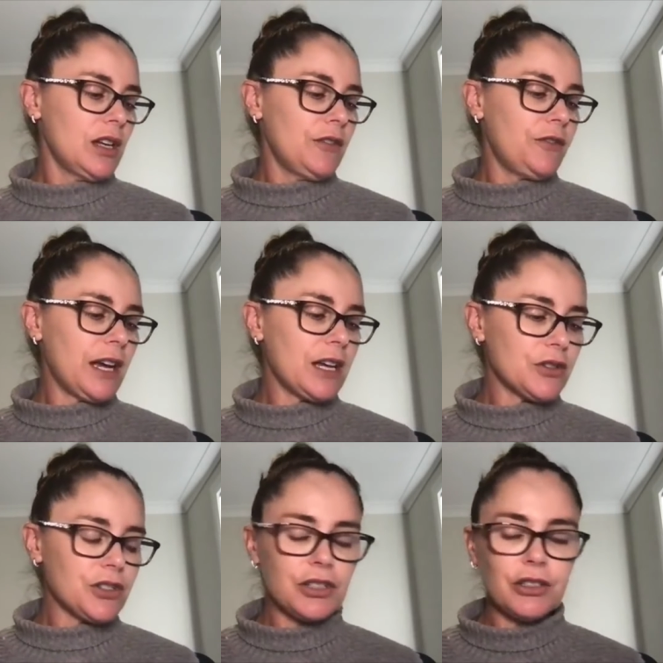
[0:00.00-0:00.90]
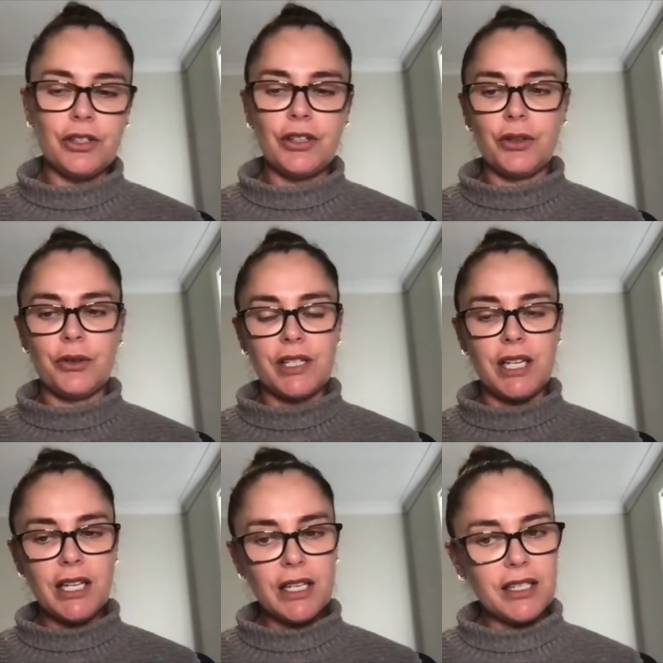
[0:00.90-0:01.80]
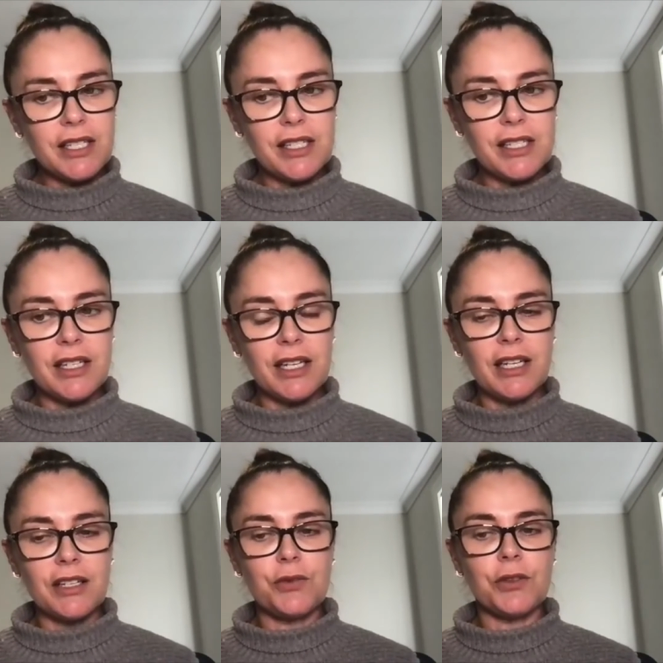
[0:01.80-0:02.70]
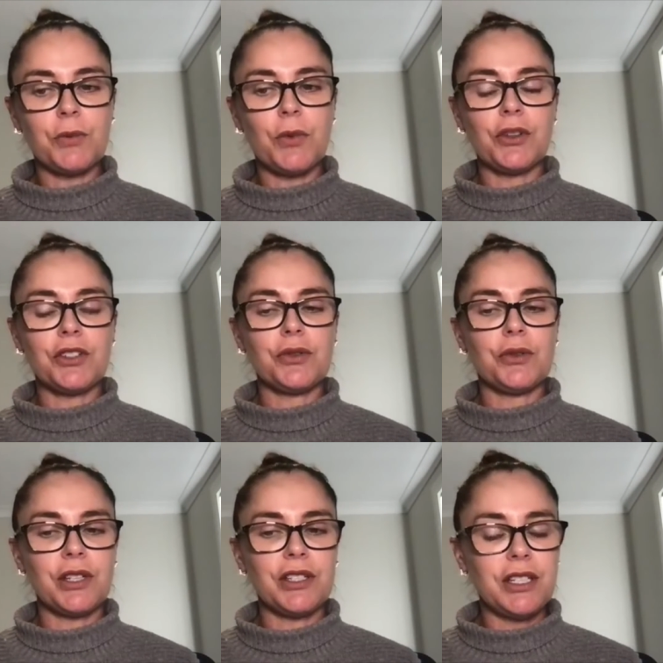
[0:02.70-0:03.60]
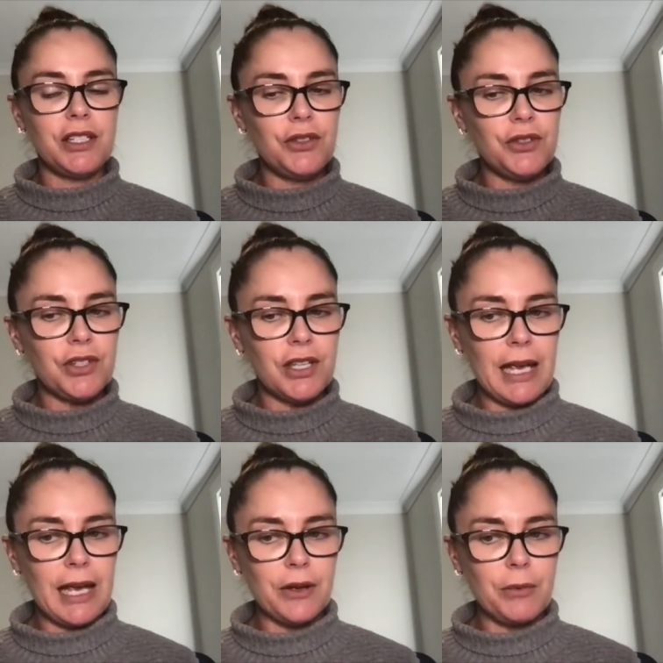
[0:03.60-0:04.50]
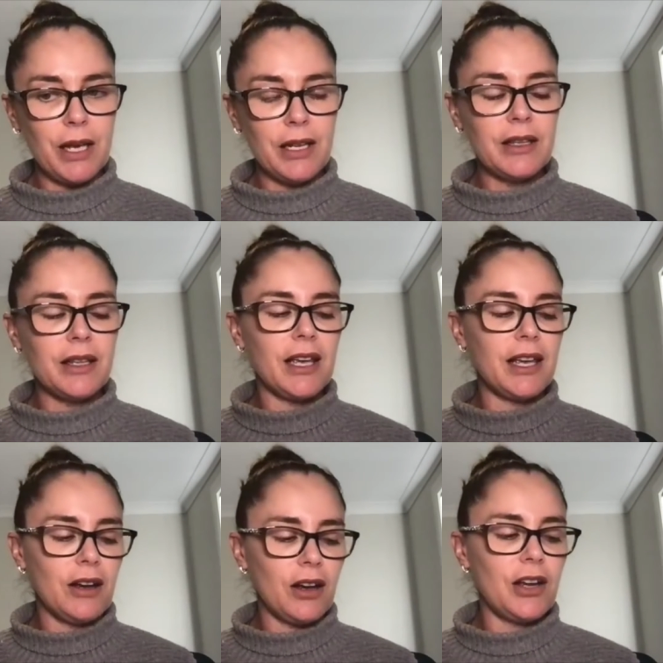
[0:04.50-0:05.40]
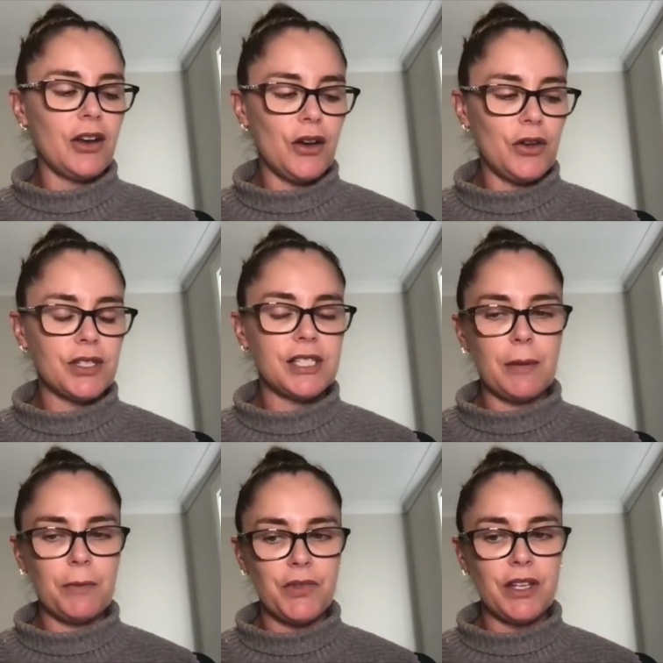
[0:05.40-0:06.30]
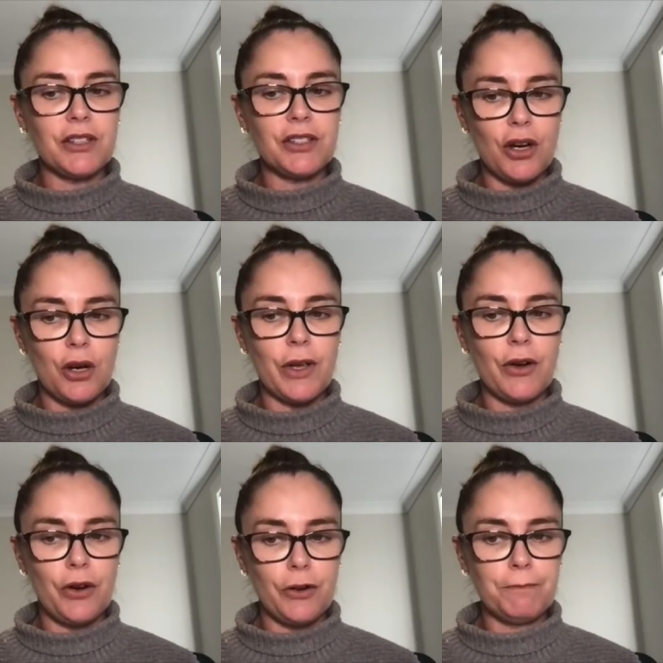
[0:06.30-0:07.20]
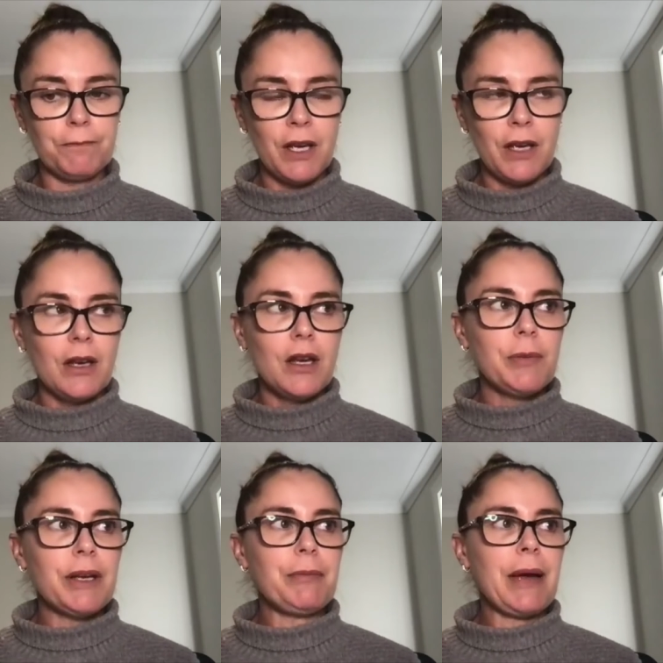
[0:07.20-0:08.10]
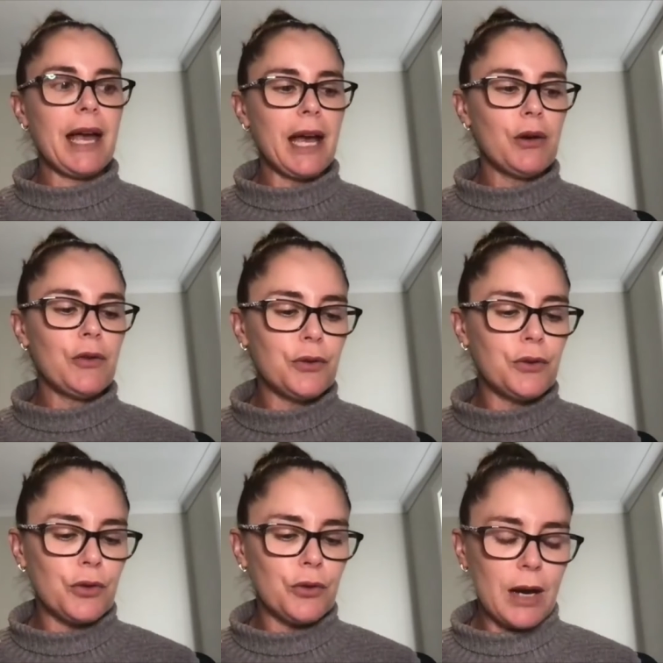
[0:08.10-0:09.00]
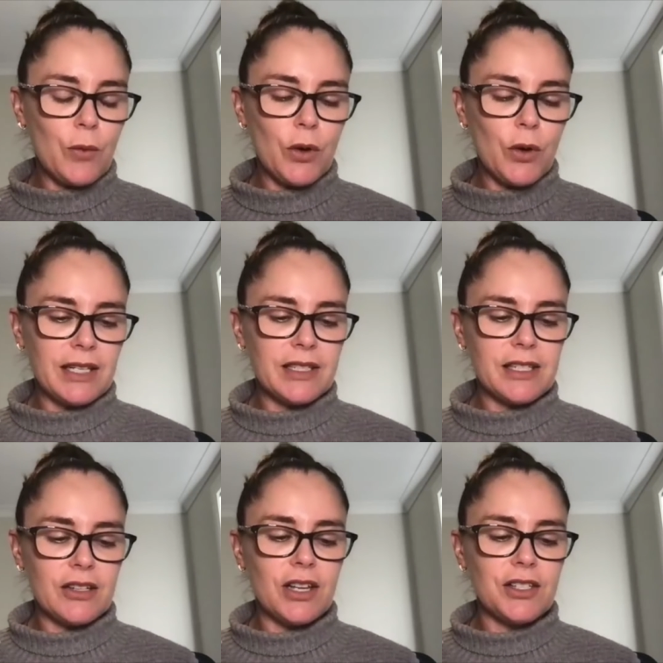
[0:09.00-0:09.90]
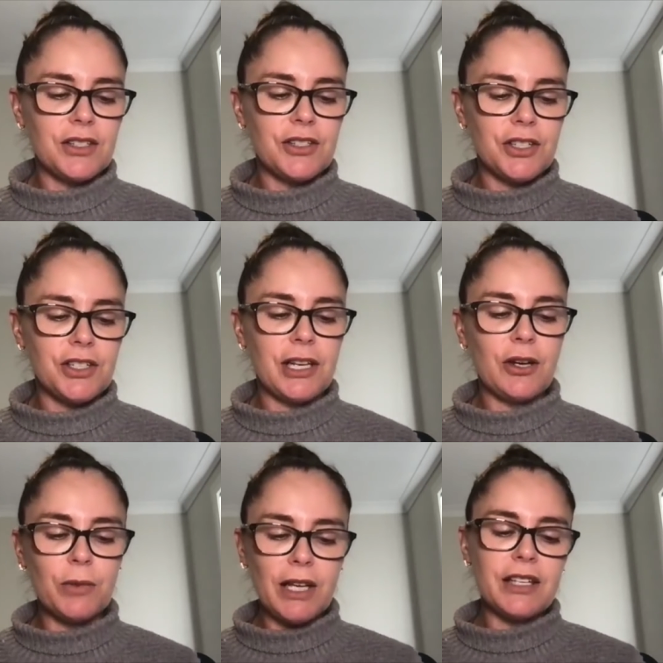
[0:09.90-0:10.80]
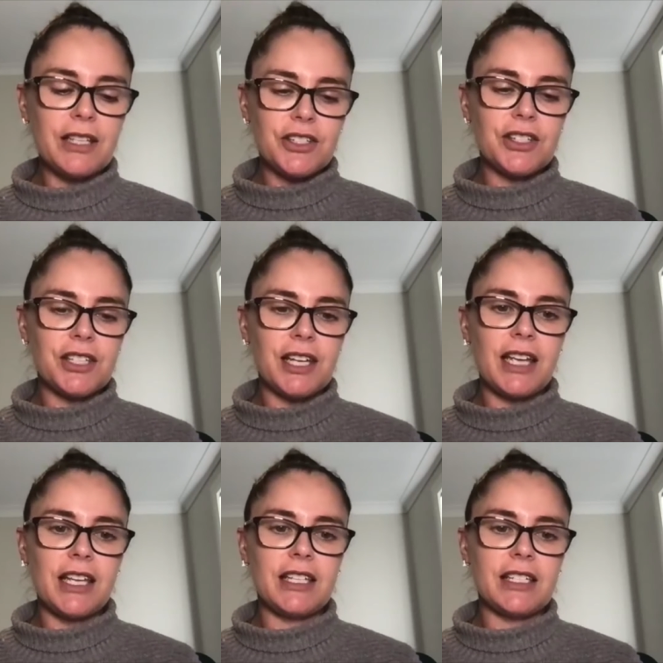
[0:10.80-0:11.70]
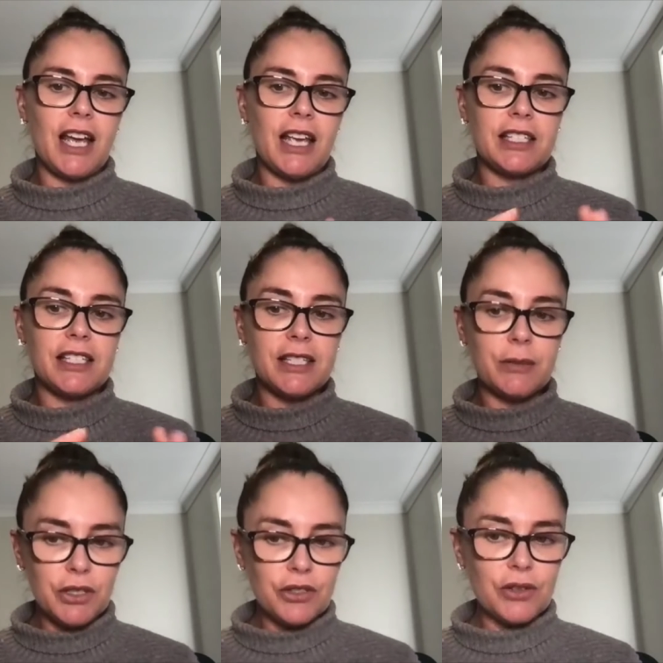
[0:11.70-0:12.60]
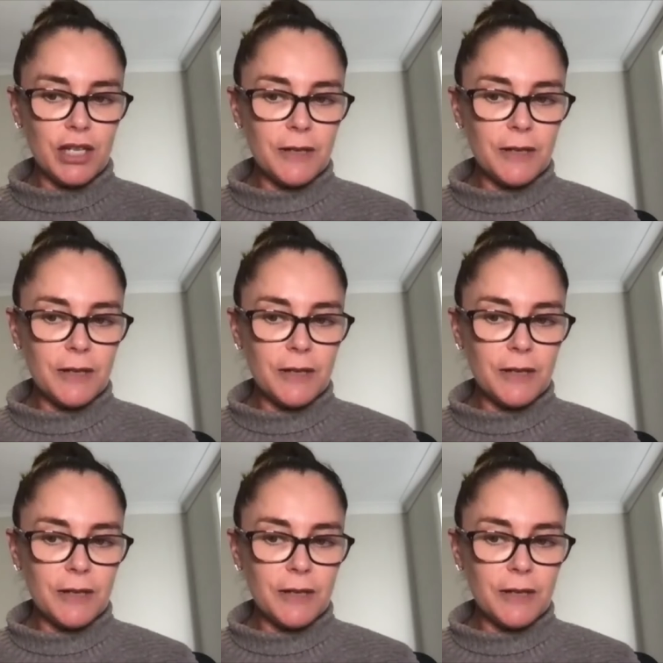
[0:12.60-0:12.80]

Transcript: fails to learn or is inconsistent in its response or continues to counterbend, then I know something's going on. But powerful groundwork exercises just to help, like let's just say it's asymmetry,